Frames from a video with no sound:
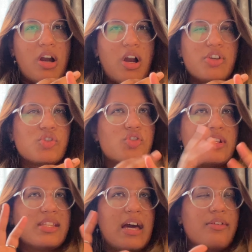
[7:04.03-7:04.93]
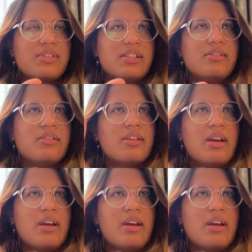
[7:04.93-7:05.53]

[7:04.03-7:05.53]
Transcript: hundred thousand